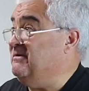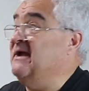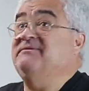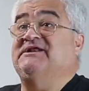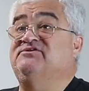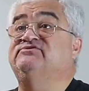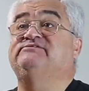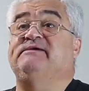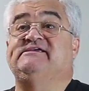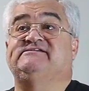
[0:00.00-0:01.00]
I'm in a new
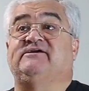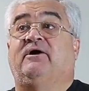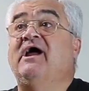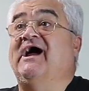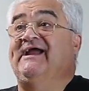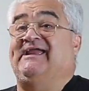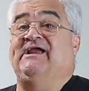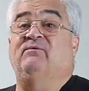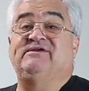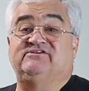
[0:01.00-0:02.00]
space here. I
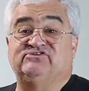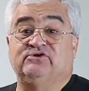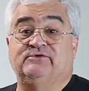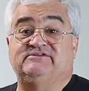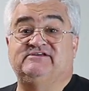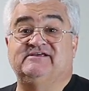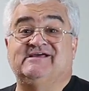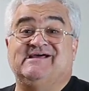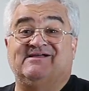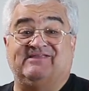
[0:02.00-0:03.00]
can't wait to show it to you.
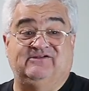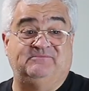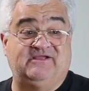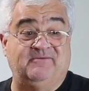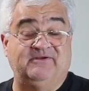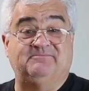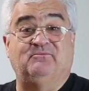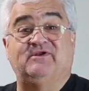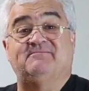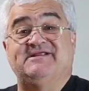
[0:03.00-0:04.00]
That'll be coming up in
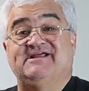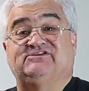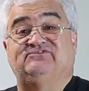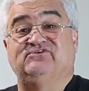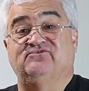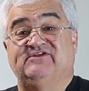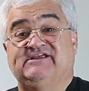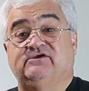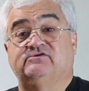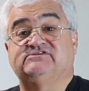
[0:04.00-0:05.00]
one of my next few
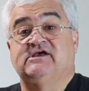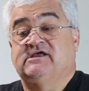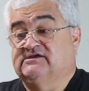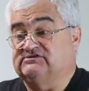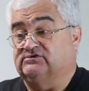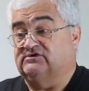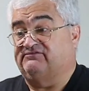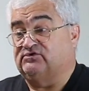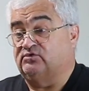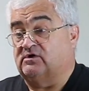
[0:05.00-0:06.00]
videos. So
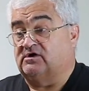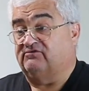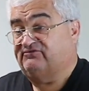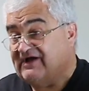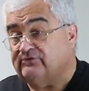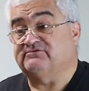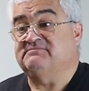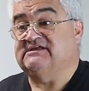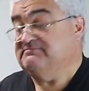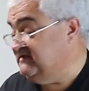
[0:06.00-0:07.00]
if you found
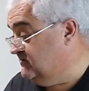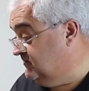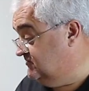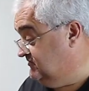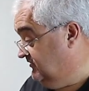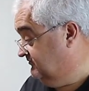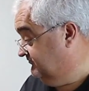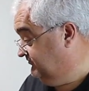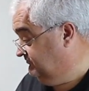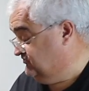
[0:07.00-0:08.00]
me because
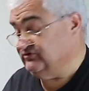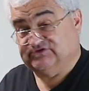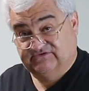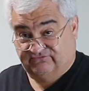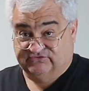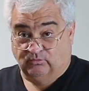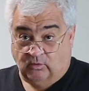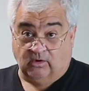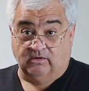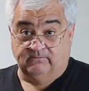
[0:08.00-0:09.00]
of searching for
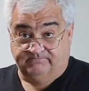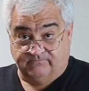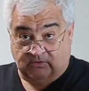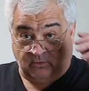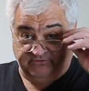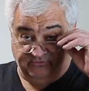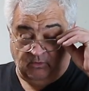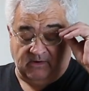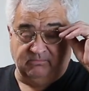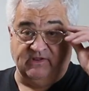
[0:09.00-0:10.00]
DeWalt or
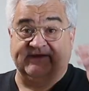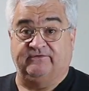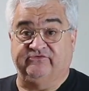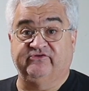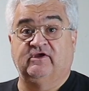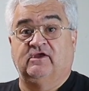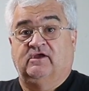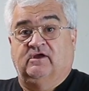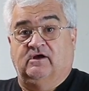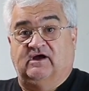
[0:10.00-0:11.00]
DeWalt planners,
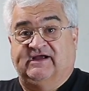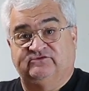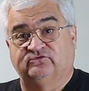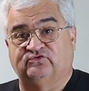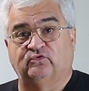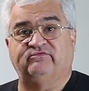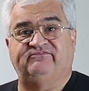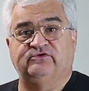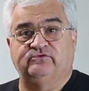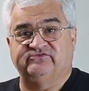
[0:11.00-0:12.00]
I do tool
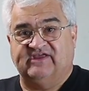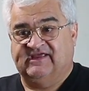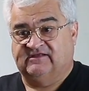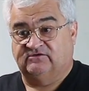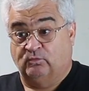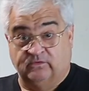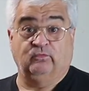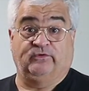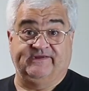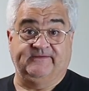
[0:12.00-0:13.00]
reviews and
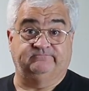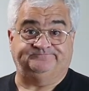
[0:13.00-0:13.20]
woodworking.